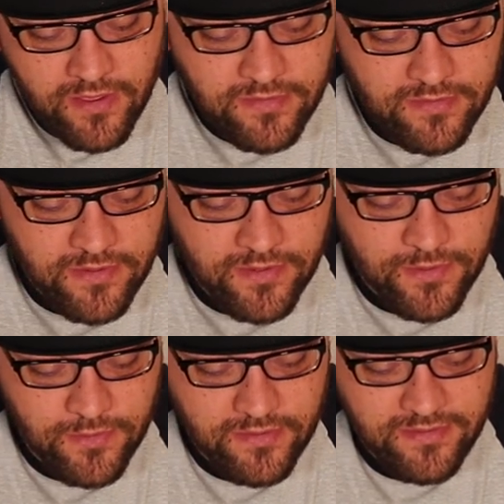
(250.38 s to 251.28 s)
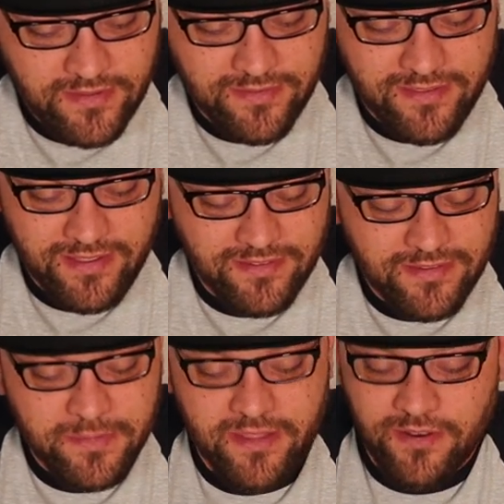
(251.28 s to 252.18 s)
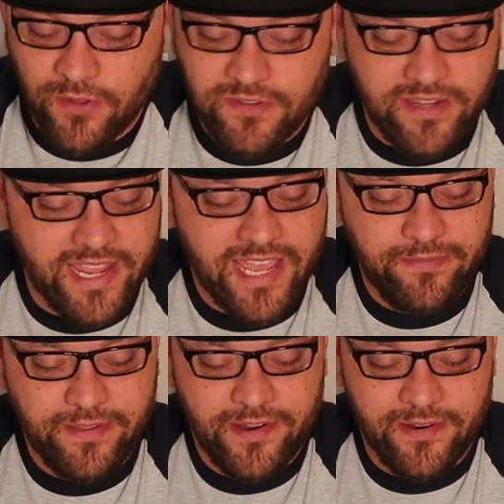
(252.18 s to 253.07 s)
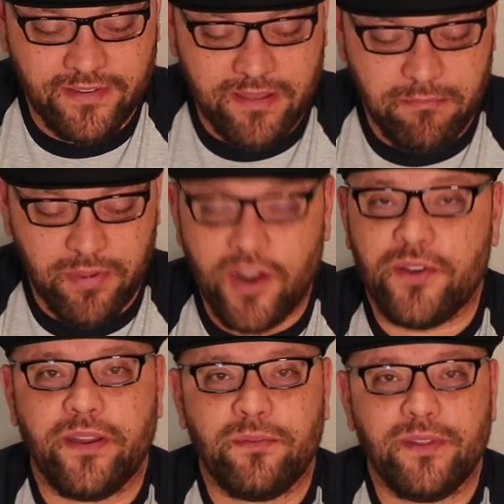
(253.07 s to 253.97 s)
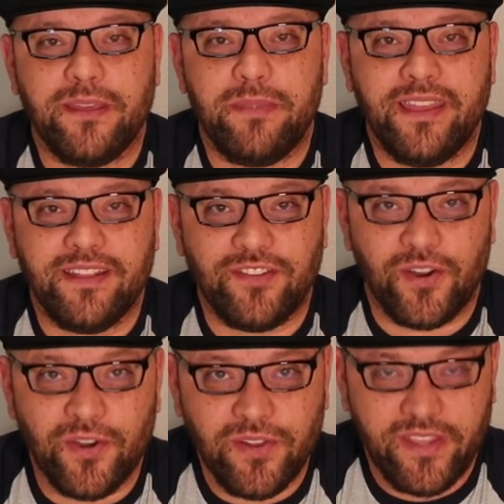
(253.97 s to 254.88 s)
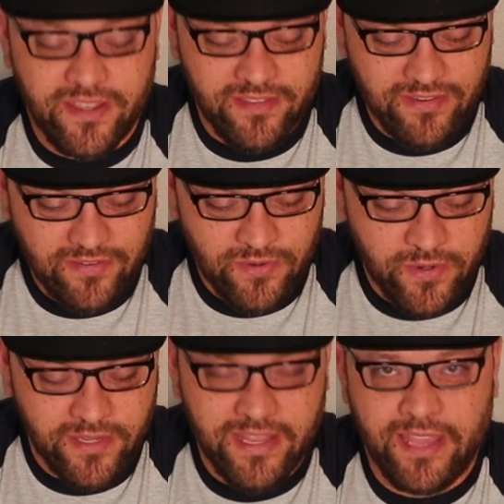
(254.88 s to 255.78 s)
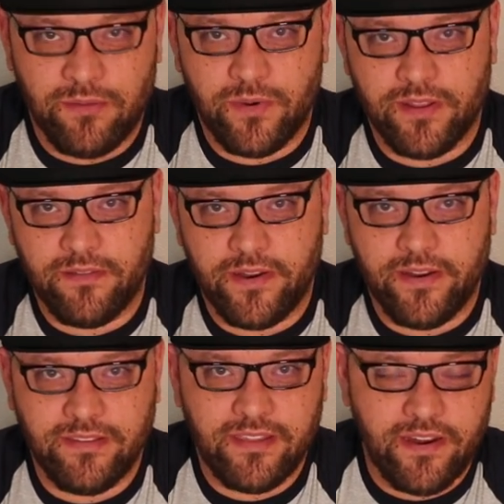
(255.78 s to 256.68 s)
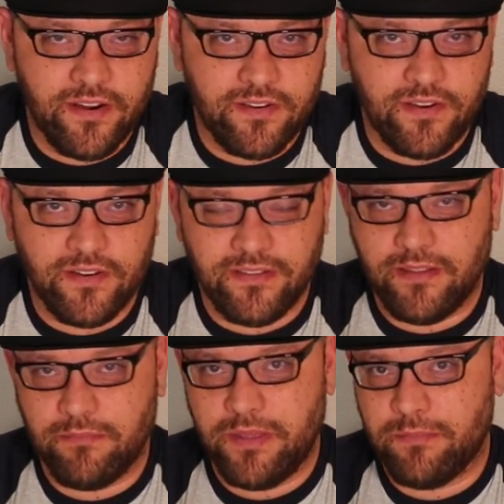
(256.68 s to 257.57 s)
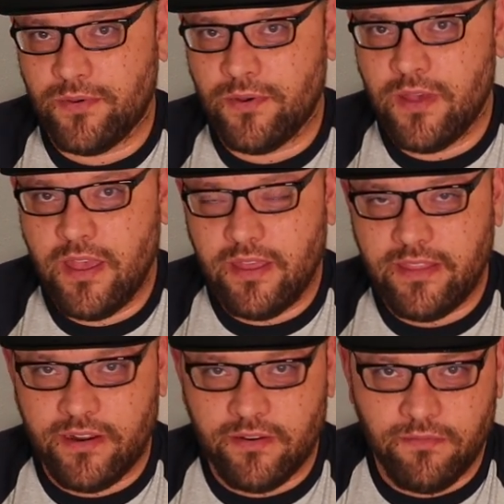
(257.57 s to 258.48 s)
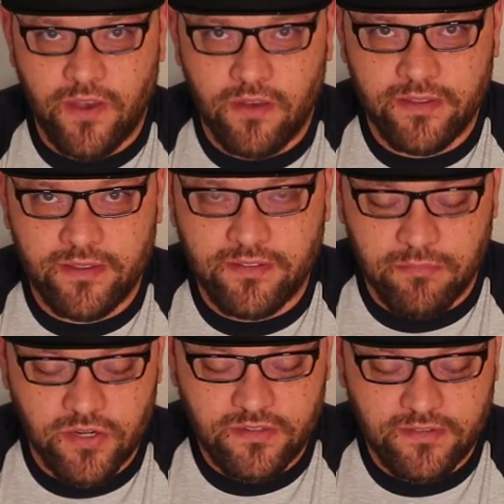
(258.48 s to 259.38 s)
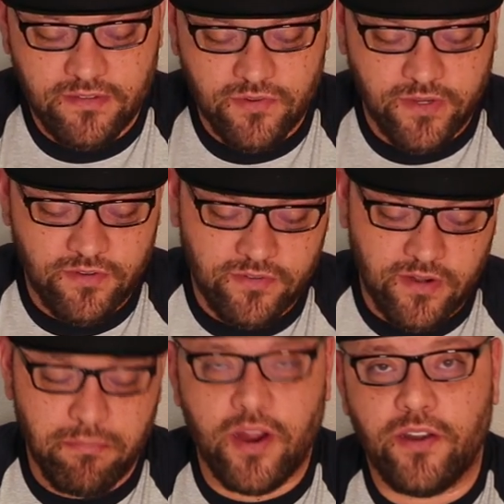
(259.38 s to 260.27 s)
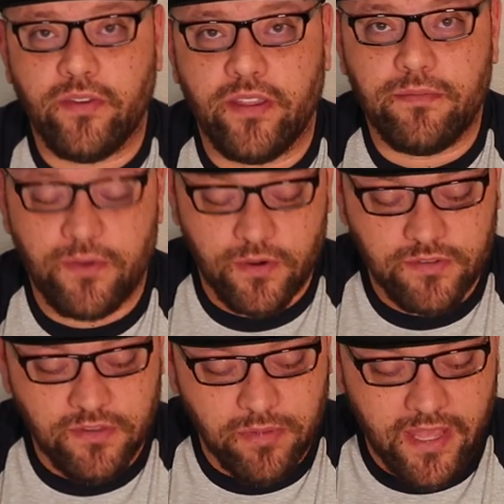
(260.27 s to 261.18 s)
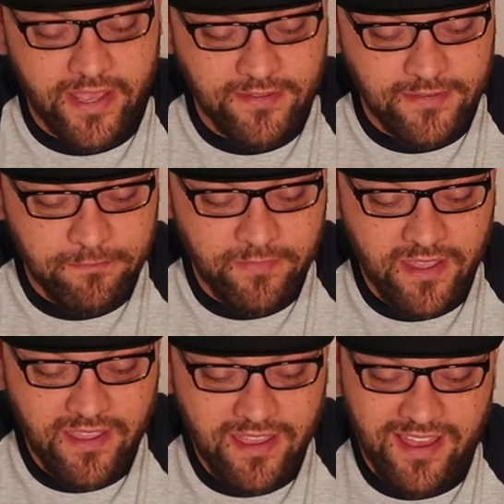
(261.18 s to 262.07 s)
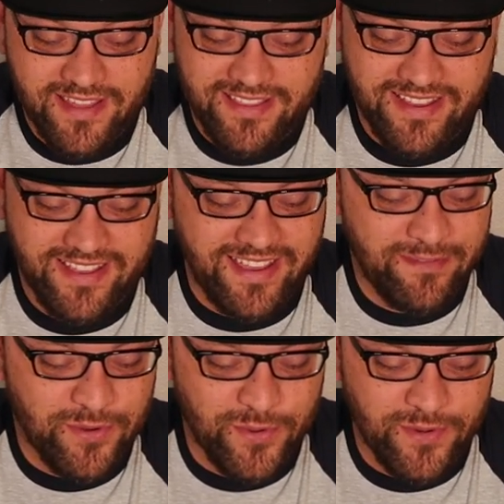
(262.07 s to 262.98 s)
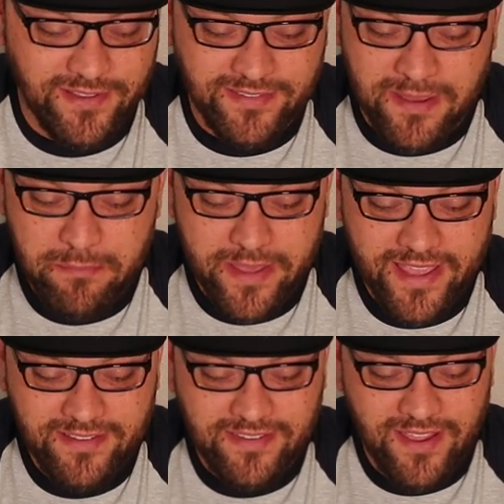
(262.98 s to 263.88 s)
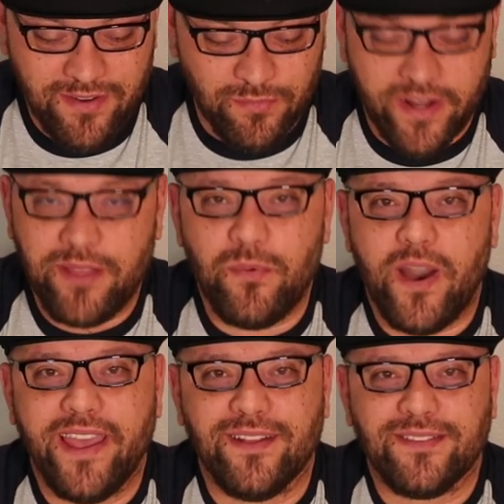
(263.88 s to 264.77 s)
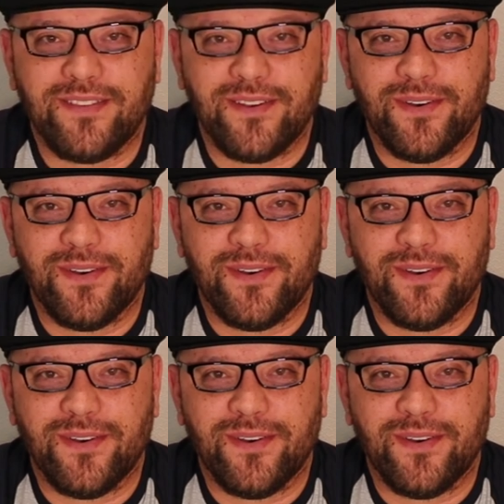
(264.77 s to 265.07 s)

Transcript: So let's see. Some of the notes that I have here is that bartering really begins early in this storyline where the various characters and the people that are involved in this emergency situation start bartering for supplies. Uh, I wrote uh, scumbags running wild. So